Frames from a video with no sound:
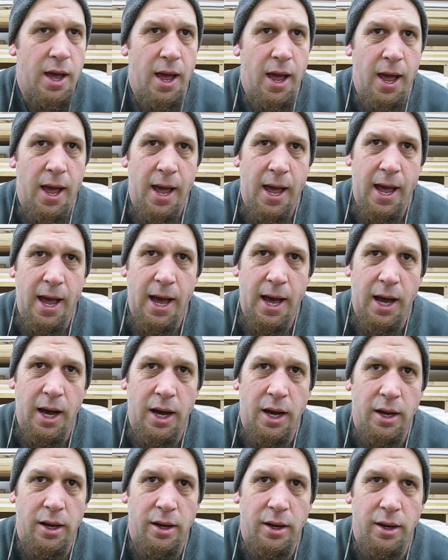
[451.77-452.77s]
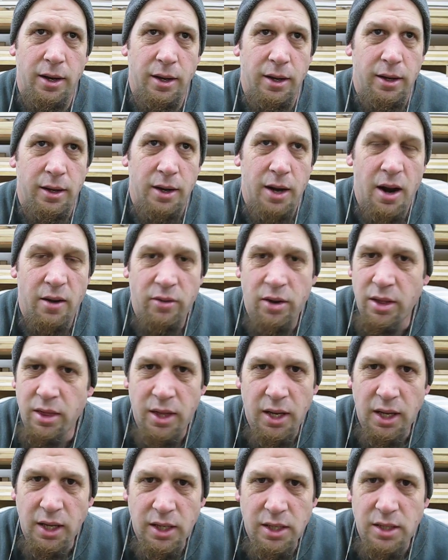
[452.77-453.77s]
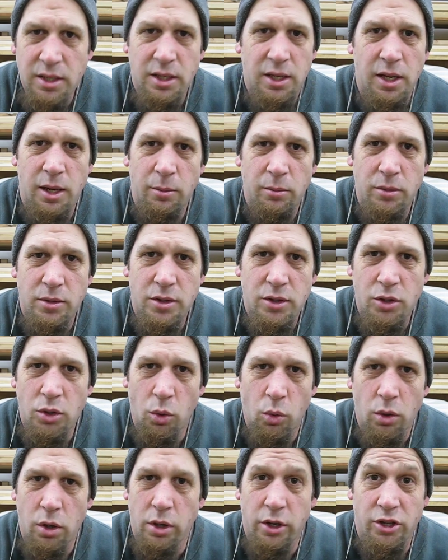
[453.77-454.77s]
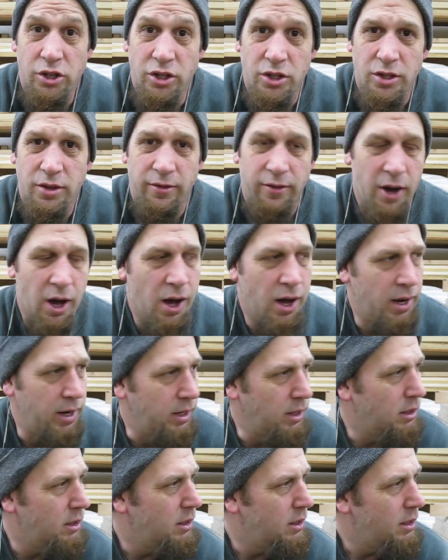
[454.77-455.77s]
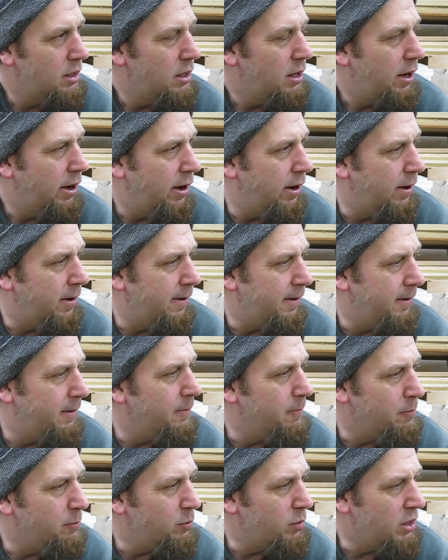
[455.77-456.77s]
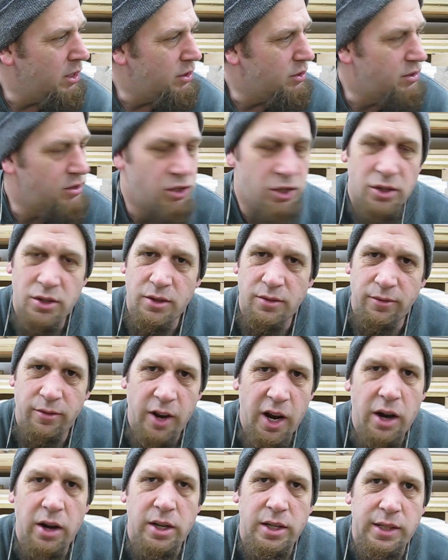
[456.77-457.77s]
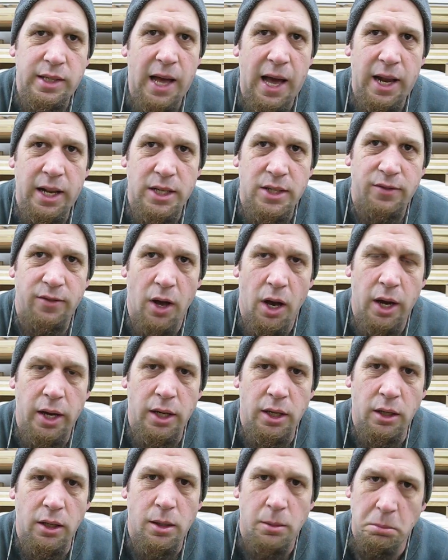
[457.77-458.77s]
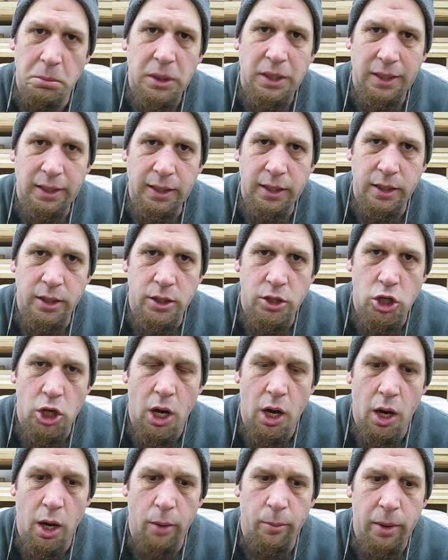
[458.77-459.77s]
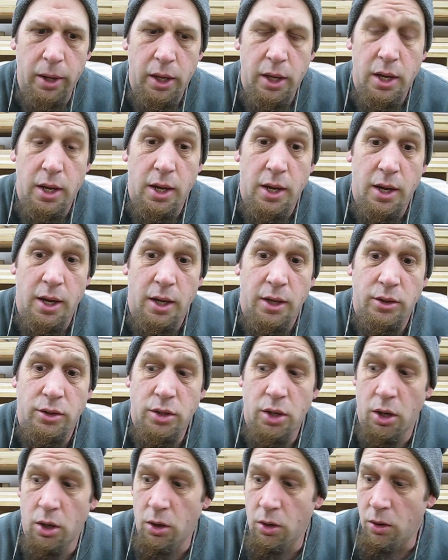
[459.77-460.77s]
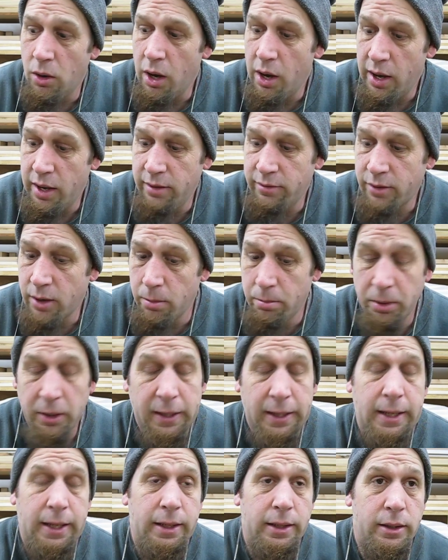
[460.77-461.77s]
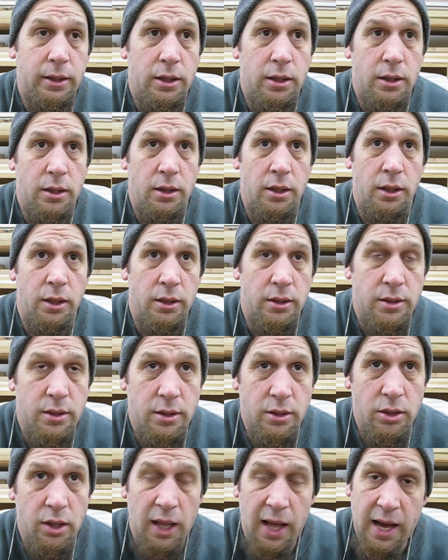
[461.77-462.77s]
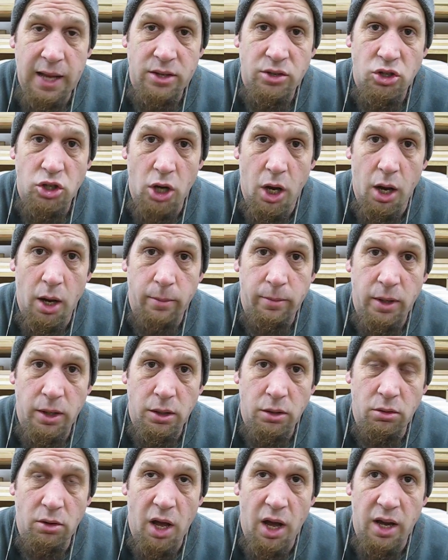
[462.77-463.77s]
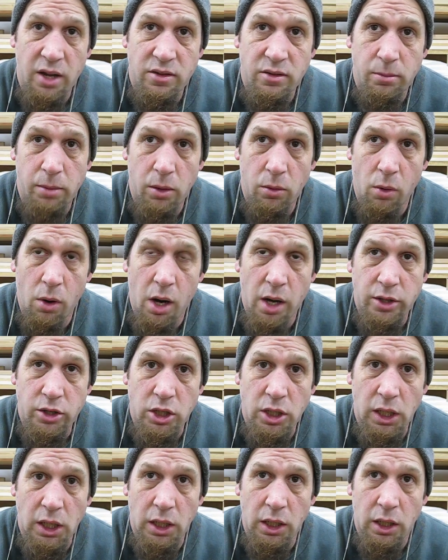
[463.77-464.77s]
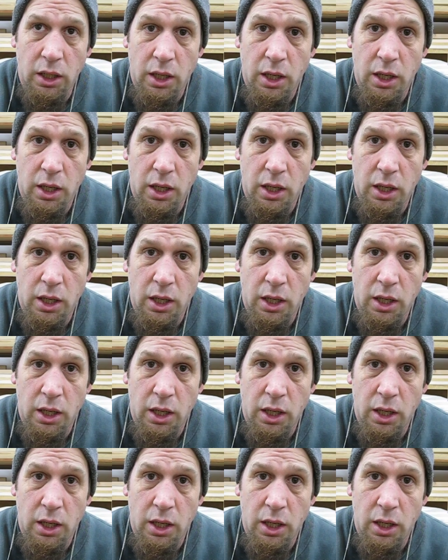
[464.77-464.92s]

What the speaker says: and everything seems to work just fine. It's just very satisfying completing a job. So I've completed this last job that you guys have been watching,